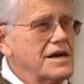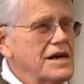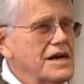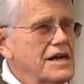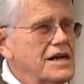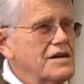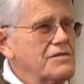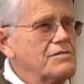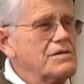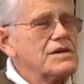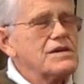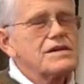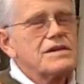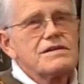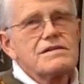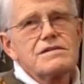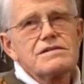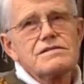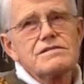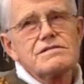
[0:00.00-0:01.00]
and then we
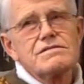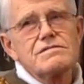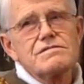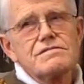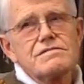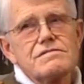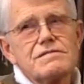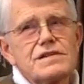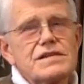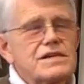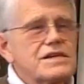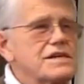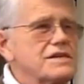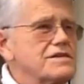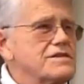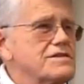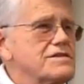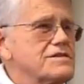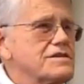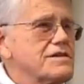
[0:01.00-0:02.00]
get
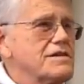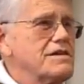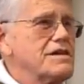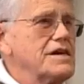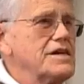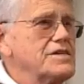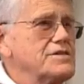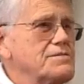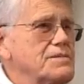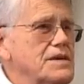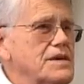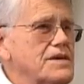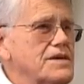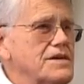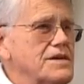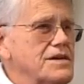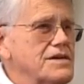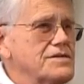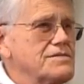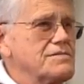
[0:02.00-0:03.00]
discouraged
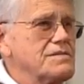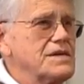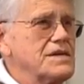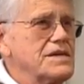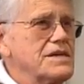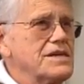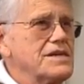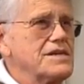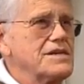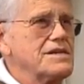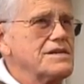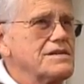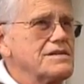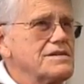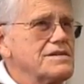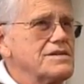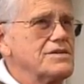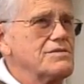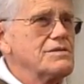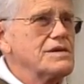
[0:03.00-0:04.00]
because we didn't
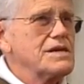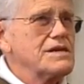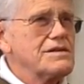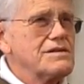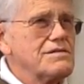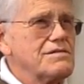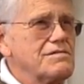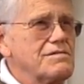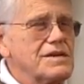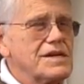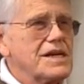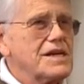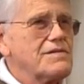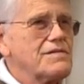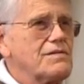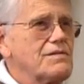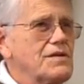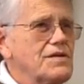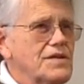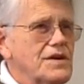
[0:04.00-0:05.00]
do it
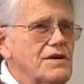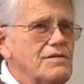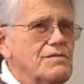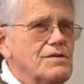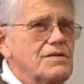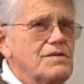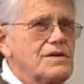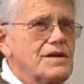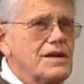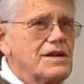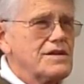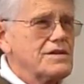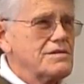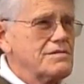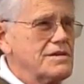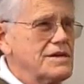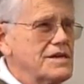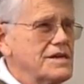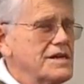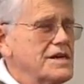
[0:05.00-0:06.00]
whenever we thought we were going to
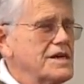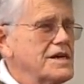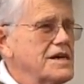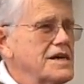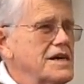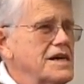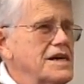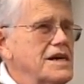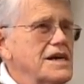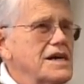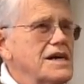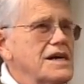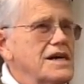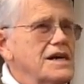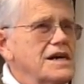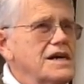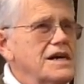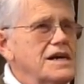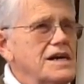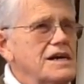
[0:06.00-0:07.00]
do it,
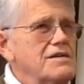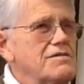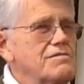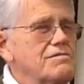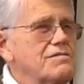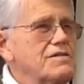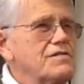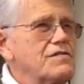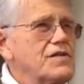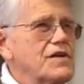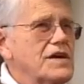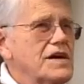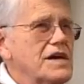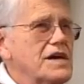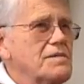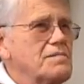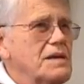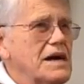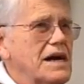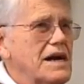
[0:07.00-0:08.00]
and we forget
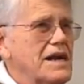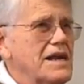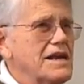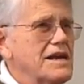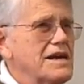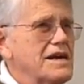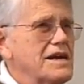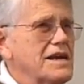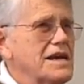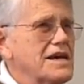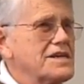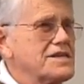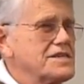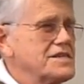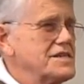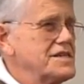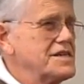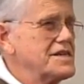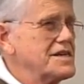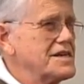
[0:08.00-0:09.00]
about it.
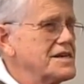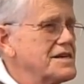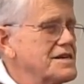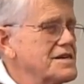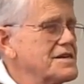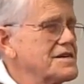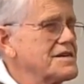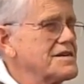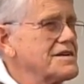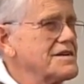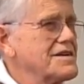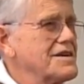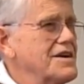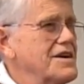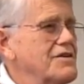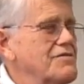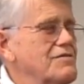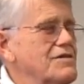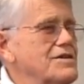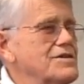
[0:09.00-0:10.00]
Next year
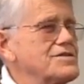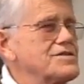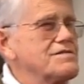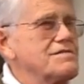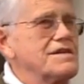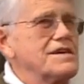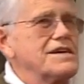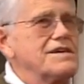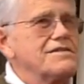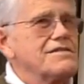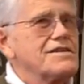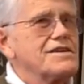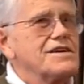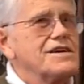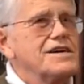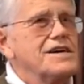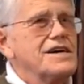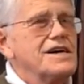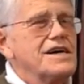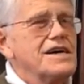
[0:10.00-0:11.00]
rolls around
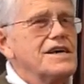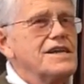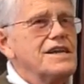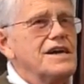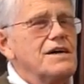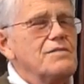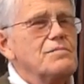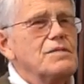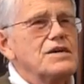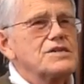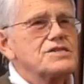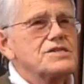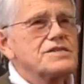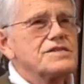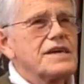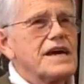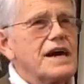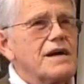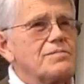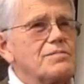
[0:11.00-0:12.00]
and not much
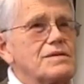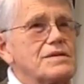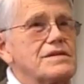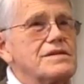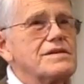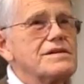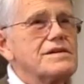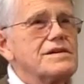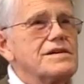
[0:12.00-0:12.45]
has happened,